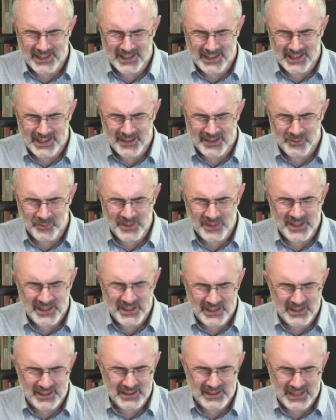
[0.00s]
And
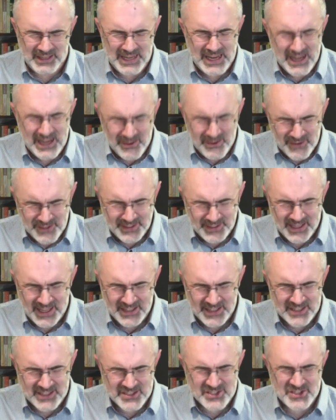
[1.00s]
we hear it
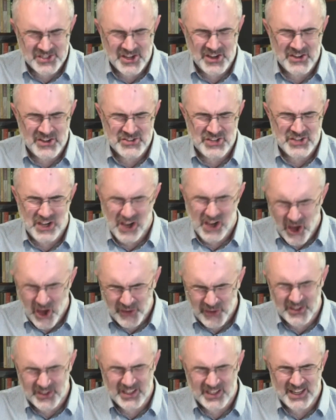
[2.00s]
and it sounds
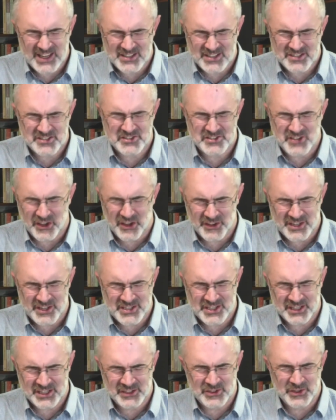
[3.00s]
utterly
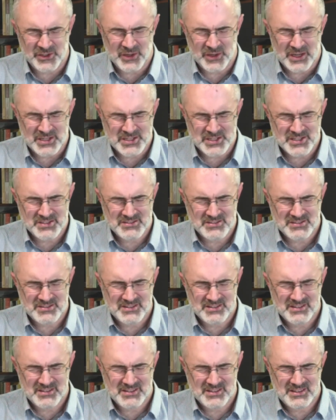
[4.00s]
astonishing to us.
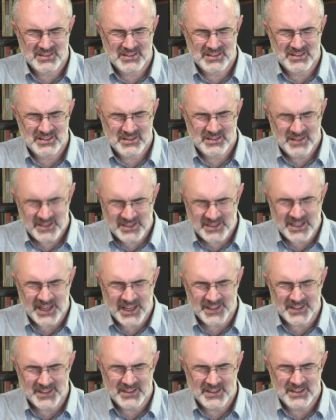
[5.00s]
And
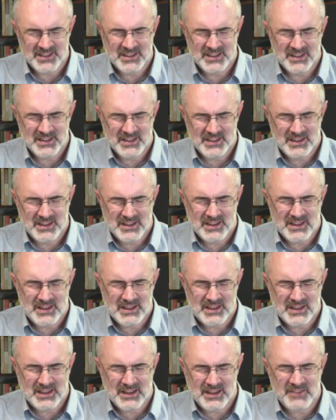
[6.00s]
yet,
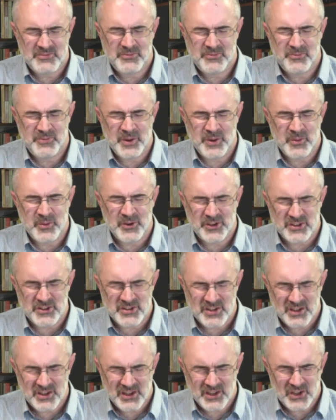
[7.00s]
If we were to
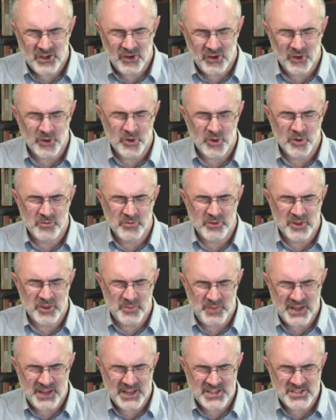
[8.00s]
look over the
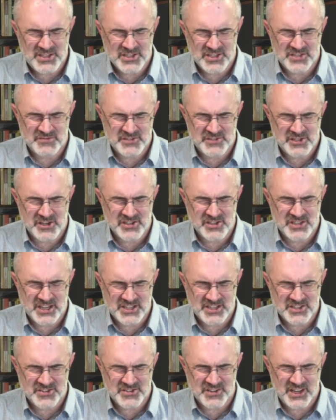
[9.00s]
pages of church
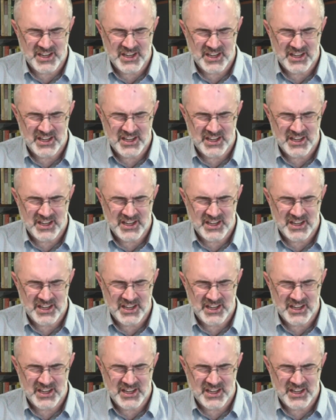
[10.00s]
history,